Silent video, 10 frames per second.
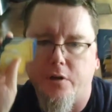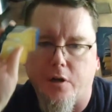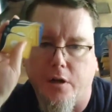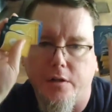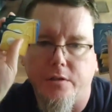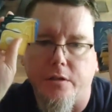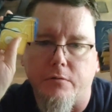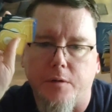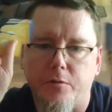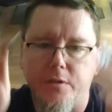cards
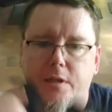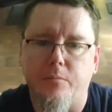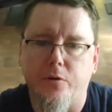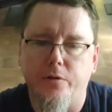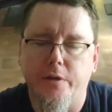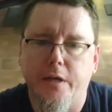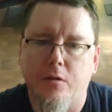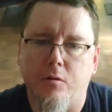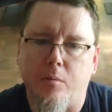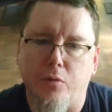that represent both the
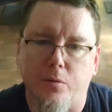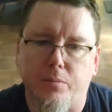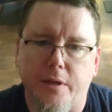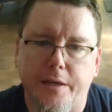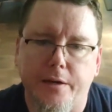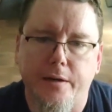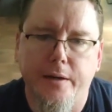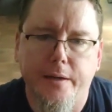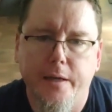yellow and blue player.